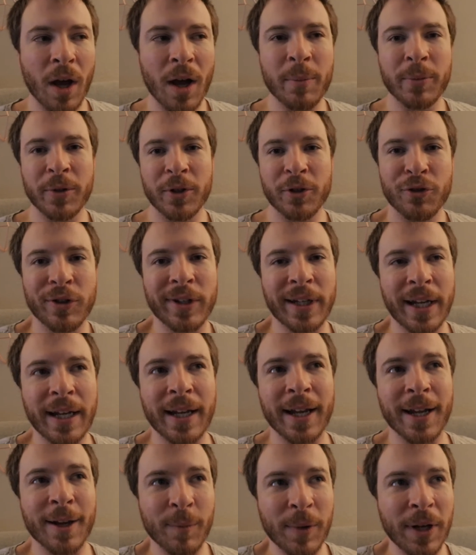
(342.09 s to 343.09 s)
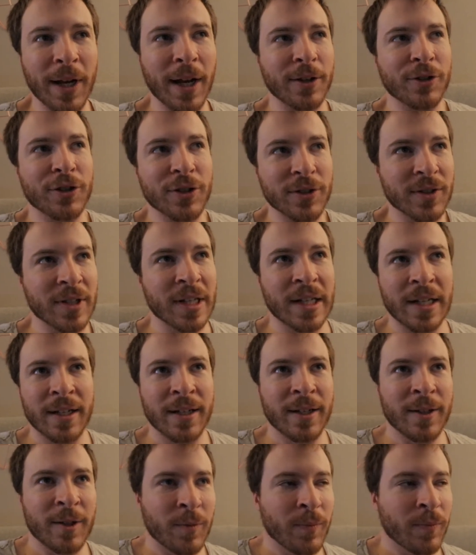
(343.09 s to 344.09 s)
up your drinking game and not just,
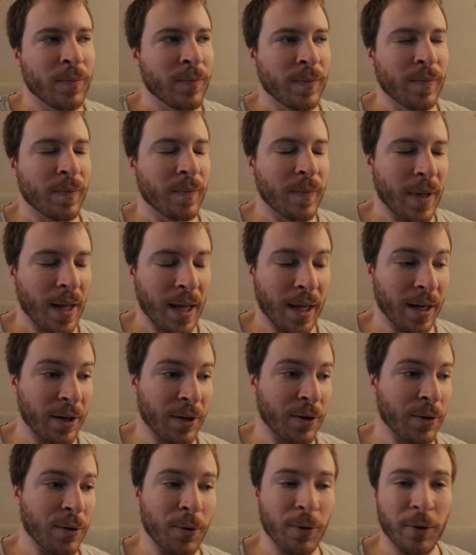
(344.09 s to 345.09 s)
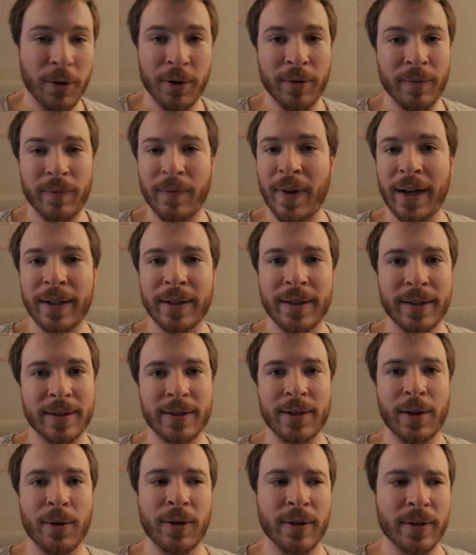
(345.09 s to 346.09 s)
I don't know, order vodka
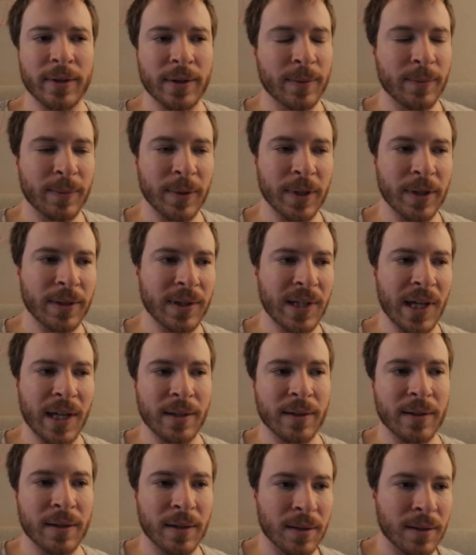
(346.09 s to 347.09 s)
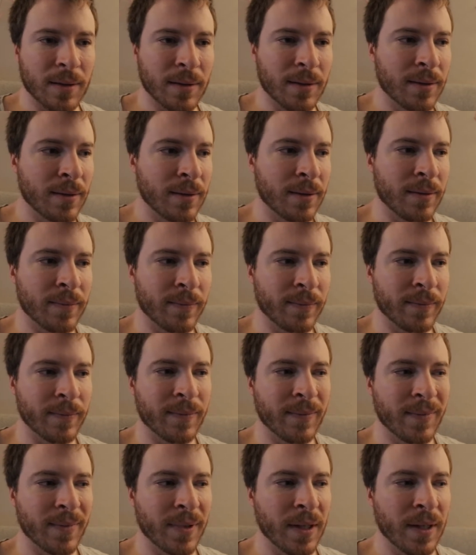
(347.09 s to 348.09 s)
sodas, because that's
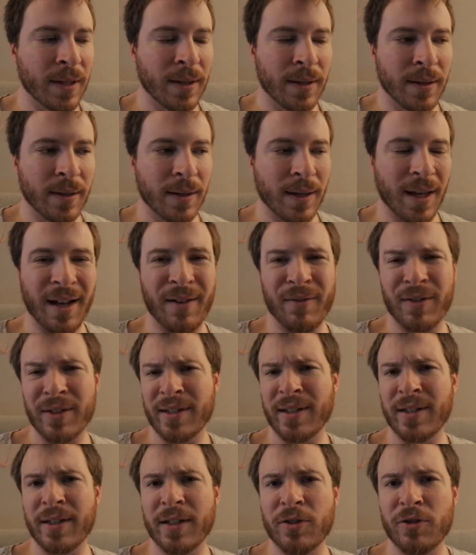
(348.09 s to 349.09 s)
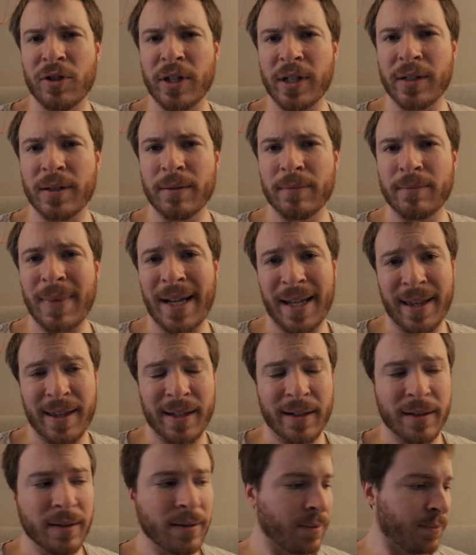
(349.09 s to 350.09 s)
kind of a silly drink, I
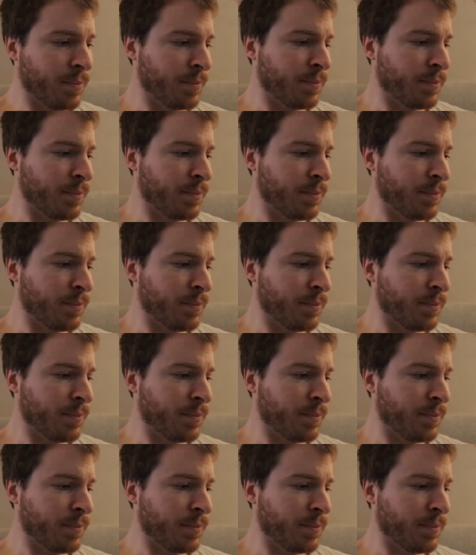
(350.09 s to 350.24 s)
think.